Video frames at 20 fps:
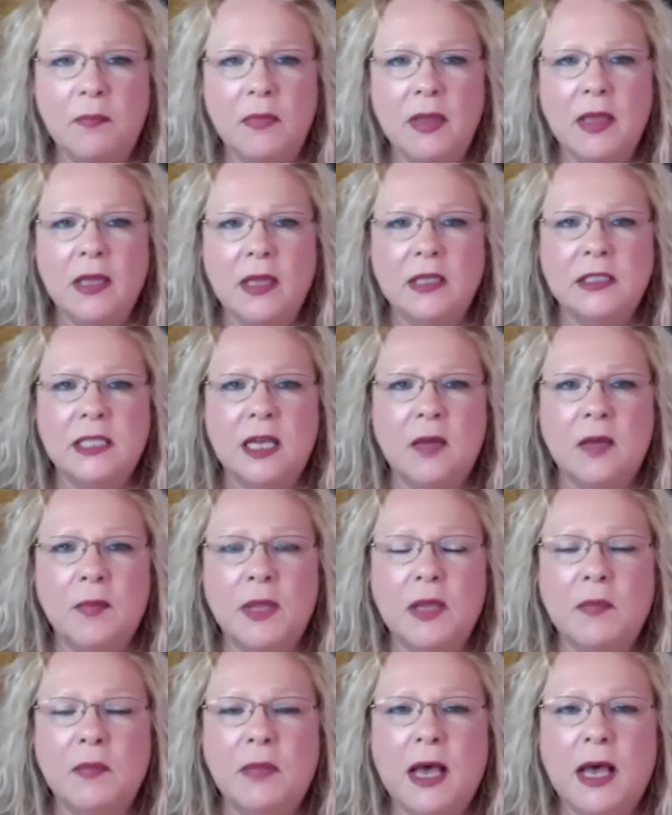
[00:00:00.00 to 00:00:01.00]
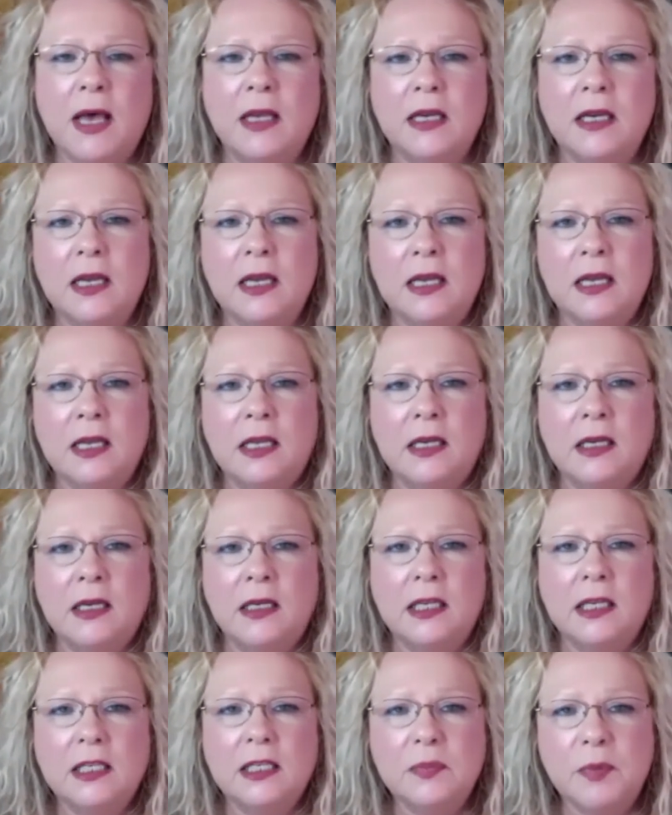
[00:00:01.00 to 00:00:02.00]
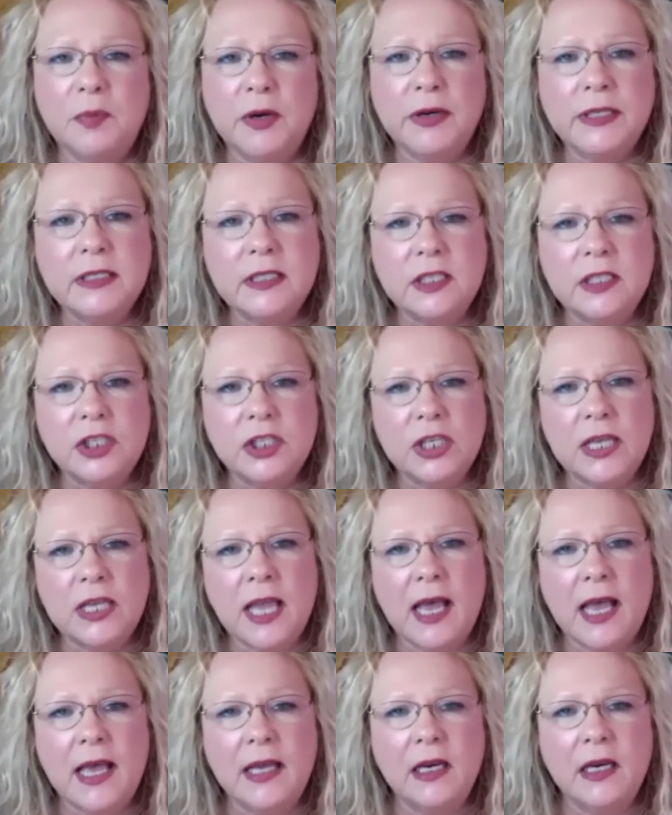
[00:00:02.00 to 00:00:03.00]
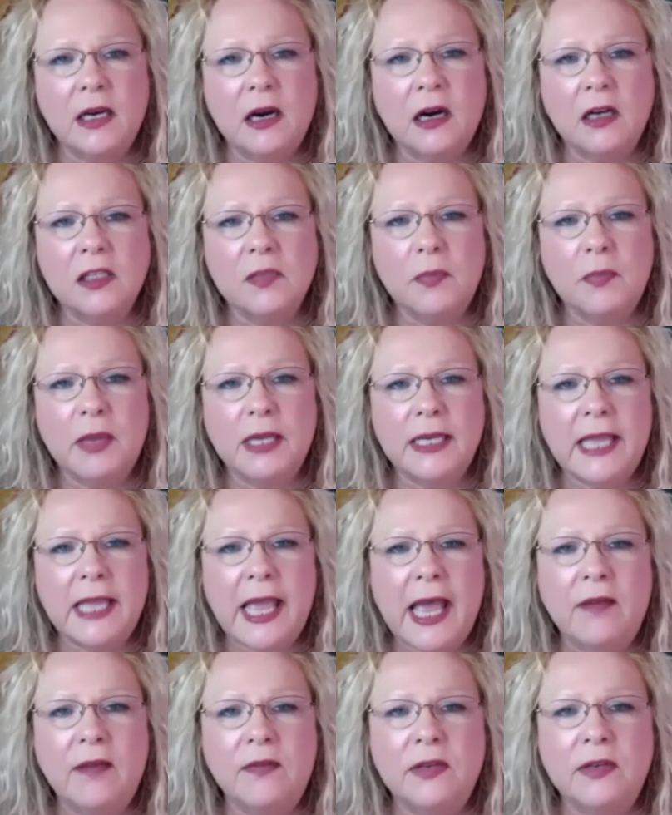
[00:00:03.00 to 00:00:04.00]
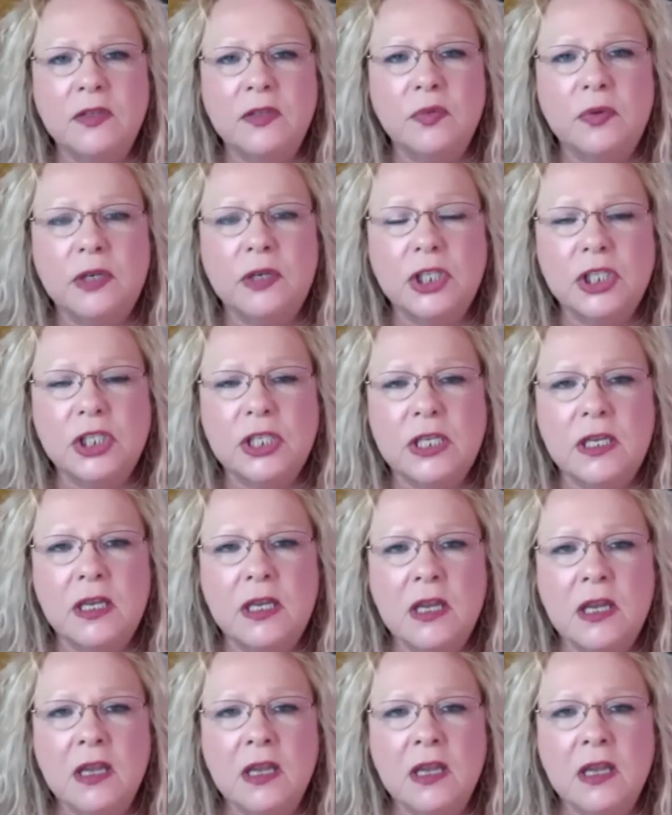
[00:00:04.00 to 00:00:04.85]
tell me about an experience that she had in Carlsbad Caverns, where she